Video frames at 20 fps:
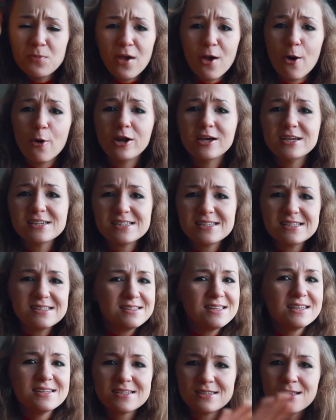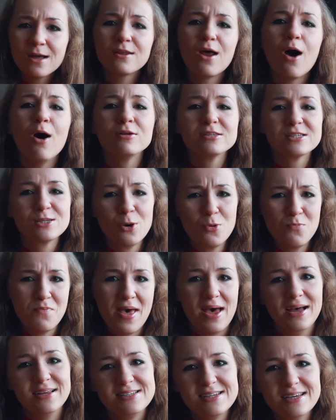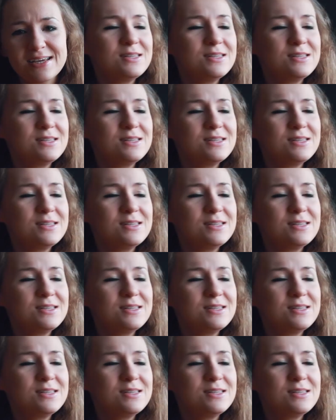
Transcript: be honest, this is not all so bad.